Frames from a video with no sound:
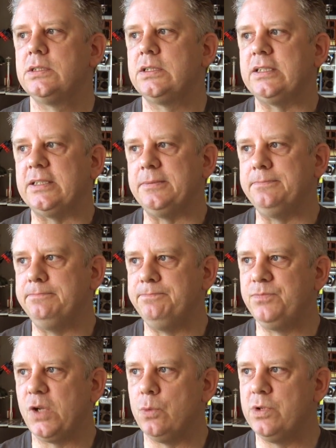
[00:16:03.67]

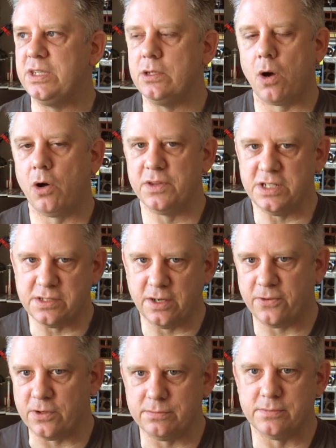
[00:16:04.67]
with all these
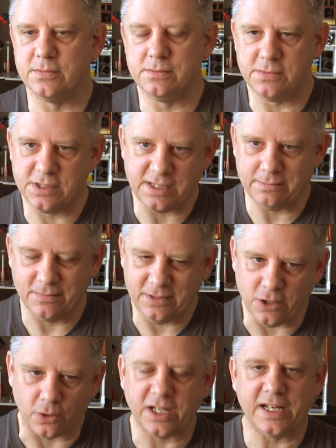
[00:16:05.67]
different,
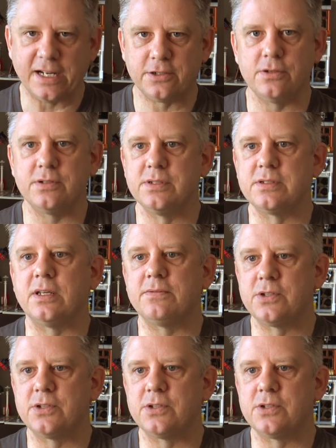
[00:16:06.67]
connectors and stuff.